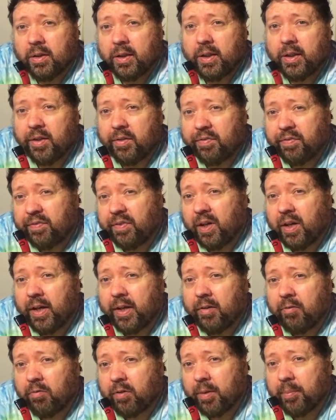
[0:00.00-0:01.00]
in a
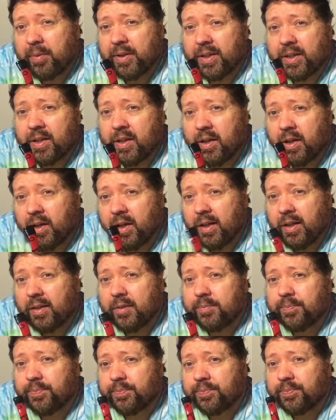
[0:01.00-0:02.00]
fine ribbon cut,
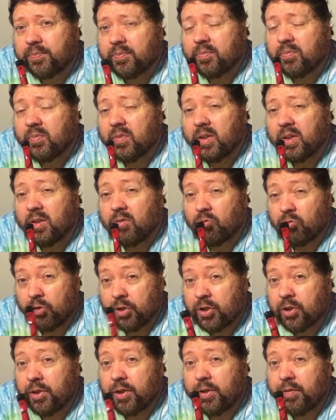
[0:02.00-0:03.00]

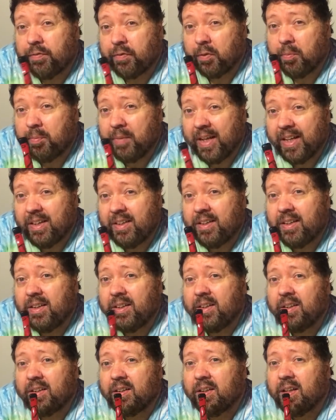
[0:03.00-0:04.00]
richly fermented,
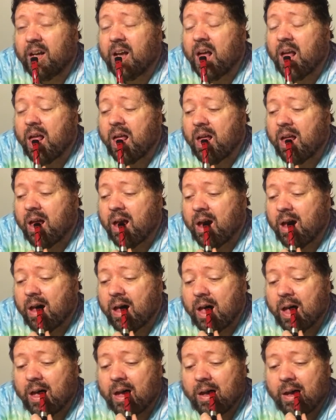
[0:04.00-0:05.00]

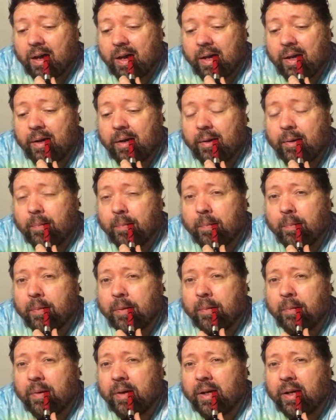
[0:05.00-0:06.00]
and
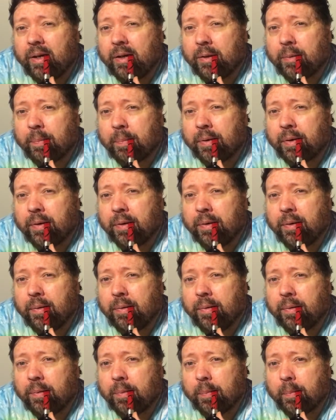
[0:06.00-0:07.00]
the way it's
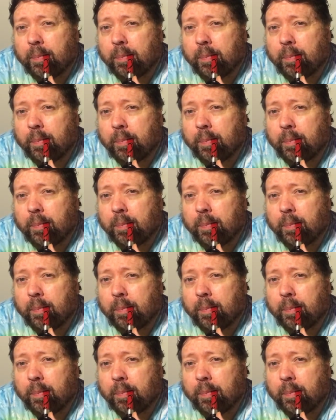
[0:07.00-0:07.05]
produced,